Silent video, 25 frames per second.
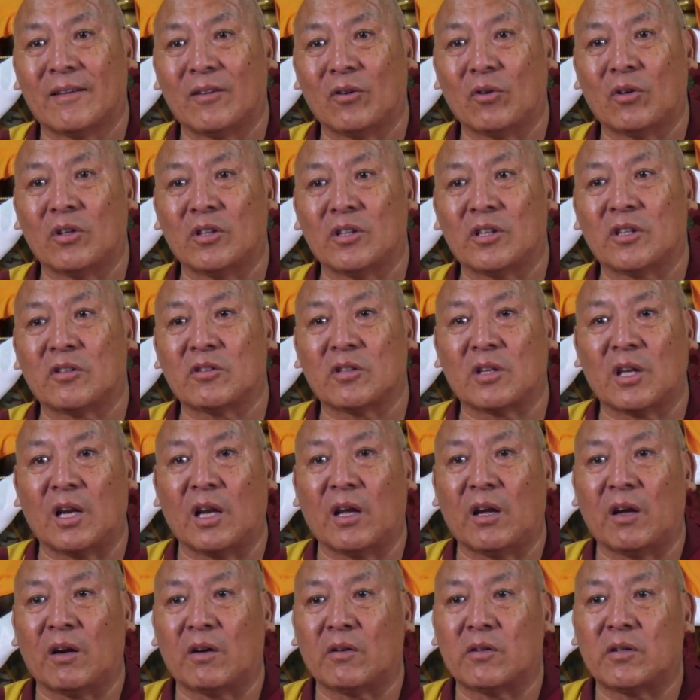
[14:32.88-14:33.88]
You can just
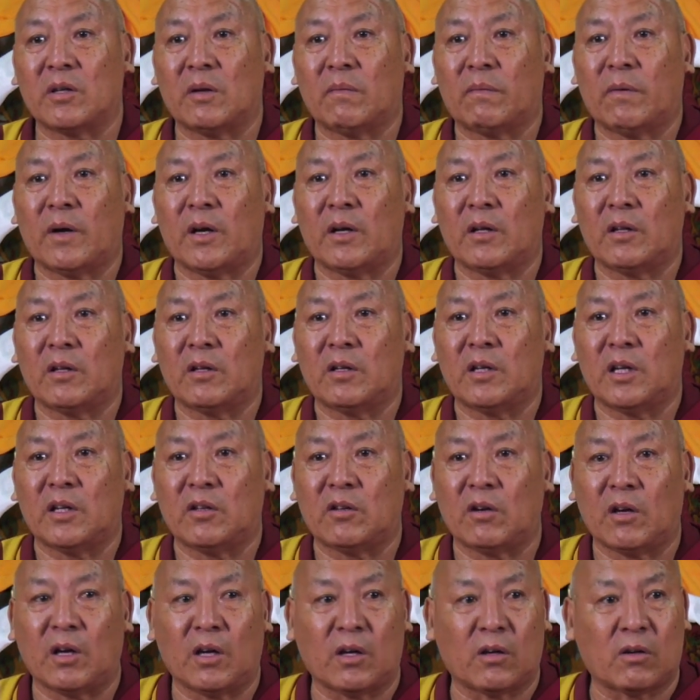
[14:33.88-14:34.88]
click and say, find the
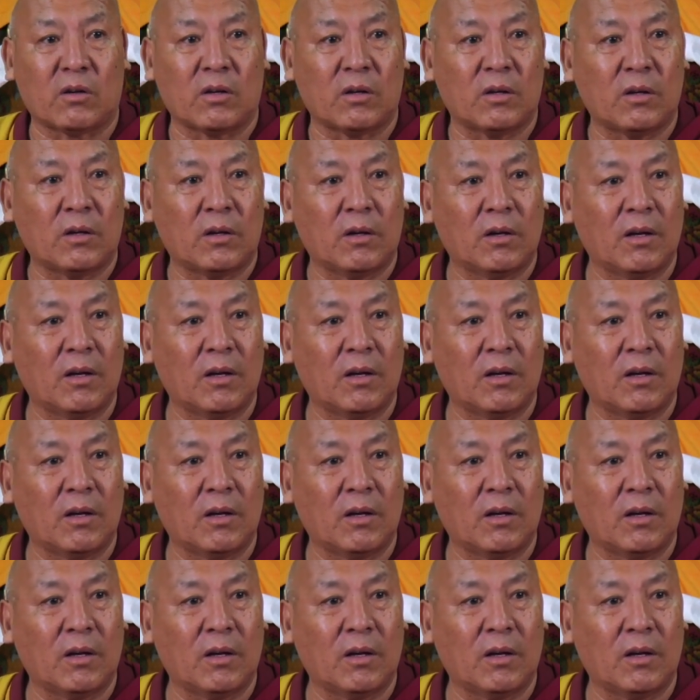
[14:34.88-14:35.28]
death rate.